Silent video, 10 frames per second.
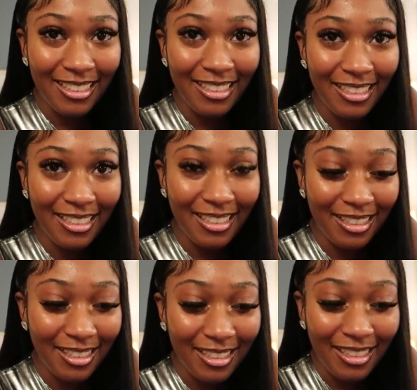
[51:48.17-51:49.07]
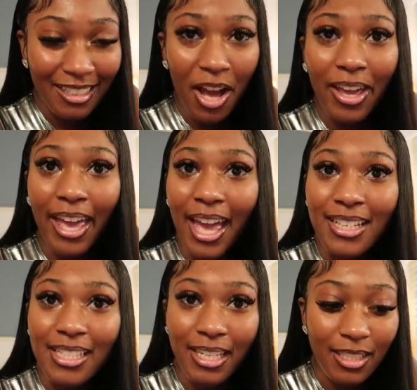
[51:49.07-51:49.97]
the hell? Okay, it
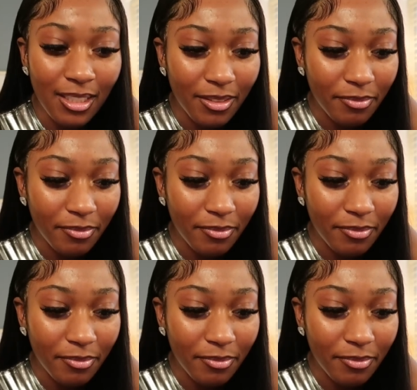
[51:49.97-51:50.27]
ended.